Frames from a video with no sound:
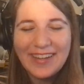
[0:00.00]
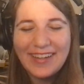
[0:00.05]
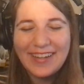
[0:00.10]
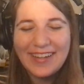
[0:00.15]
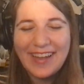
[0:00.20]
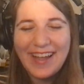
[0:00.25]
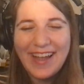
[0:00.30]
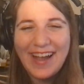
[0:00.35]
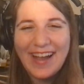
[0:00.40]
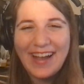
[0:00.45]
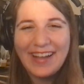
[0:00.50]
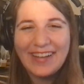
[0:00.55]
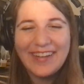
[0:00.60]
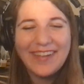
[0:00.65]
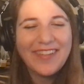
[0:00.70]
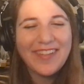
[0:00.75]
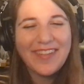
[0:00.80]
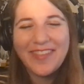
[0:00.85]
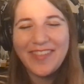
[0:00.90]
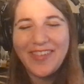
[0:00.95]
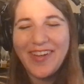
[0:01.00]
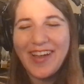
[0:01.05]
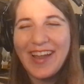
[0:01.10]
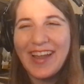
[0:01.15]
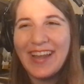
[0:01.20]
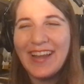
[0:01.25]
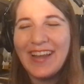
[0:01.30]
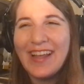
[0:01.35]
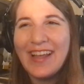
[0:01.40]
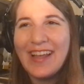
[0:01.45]
Yeah, no, that's
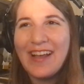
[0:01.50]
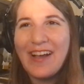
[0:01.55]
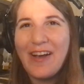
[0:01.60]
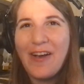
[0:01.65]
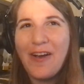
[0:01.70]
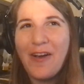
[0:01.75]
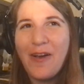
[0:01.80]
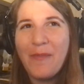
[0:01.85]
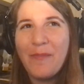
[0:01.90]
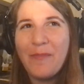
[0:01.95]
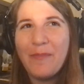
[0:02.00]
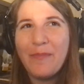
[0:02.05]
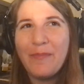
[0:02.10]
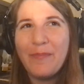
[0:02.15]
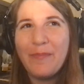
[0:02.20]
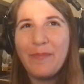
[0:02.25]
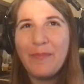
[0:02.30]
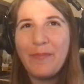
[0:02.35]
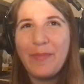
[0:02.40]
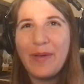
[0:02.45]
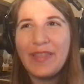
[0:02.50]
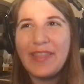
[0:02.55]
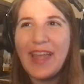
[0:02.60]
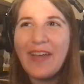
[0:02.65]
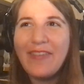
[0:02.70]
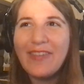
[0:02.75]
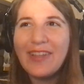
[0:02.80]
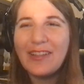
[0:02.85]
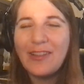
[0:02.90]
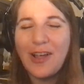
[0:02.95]
great. But
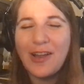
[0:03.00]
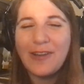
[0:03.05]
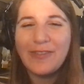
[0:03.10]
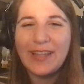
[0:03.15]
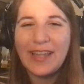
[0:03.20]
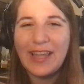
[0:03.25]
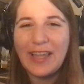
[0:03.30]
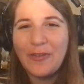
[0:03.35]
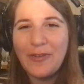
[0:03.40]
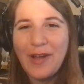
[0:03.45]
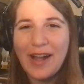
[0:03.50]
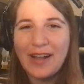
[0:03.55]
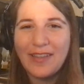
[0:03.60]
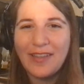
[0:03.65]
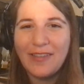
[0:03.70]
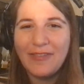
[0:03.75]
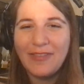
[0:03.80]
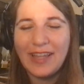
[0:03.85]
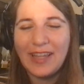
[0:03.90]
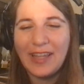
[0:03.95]
they have like a lot of like interactive, like